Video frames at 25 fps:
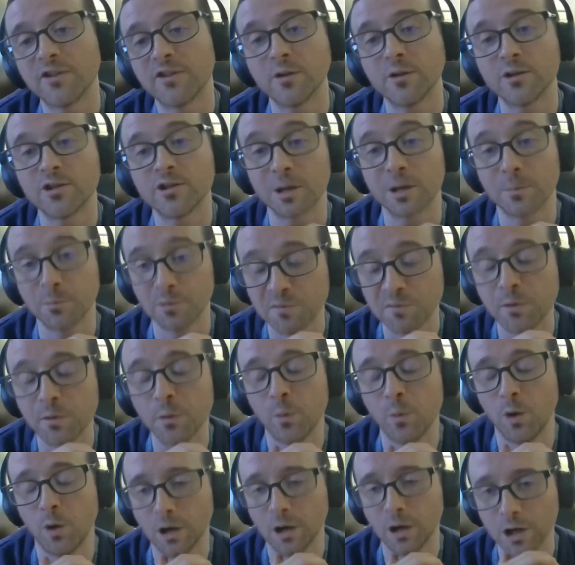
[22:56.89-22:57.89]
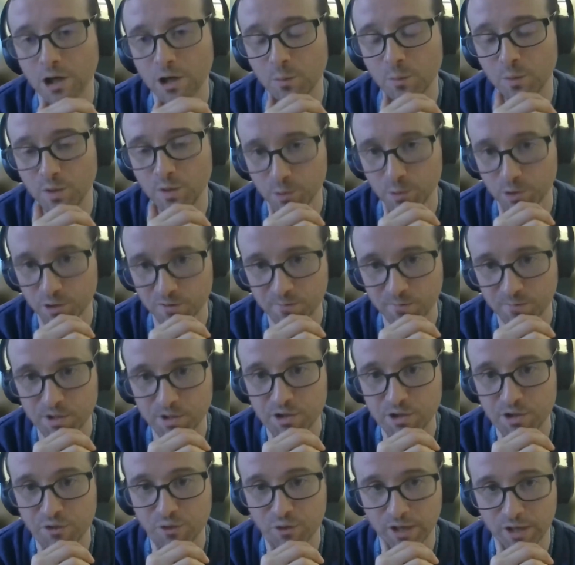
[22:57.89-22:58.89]
and so some of the work we would have
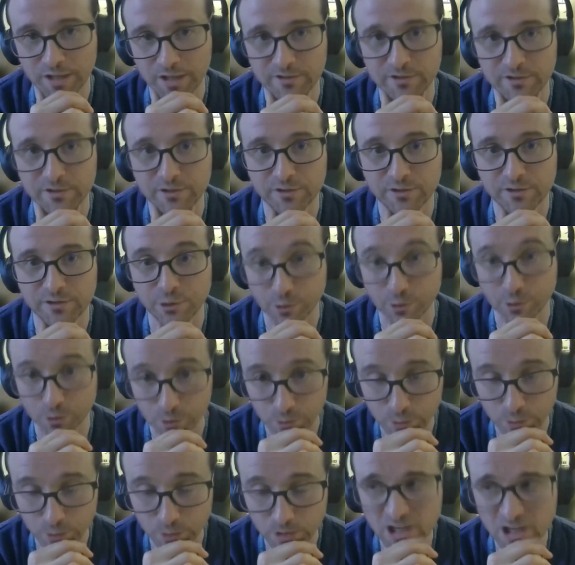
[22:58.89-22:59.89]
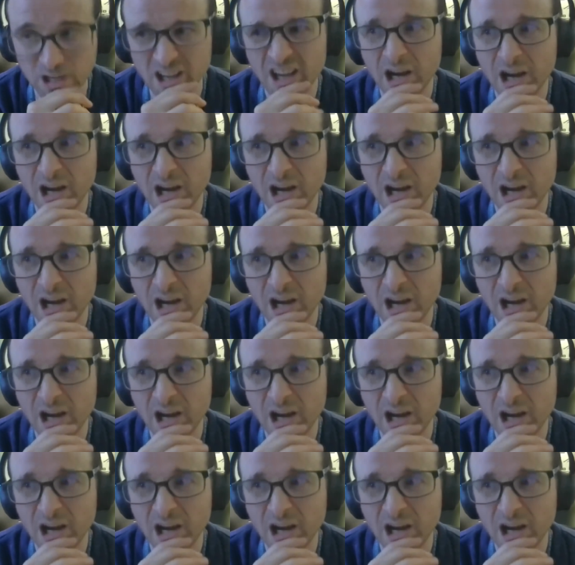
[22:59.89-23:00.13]
been trying to do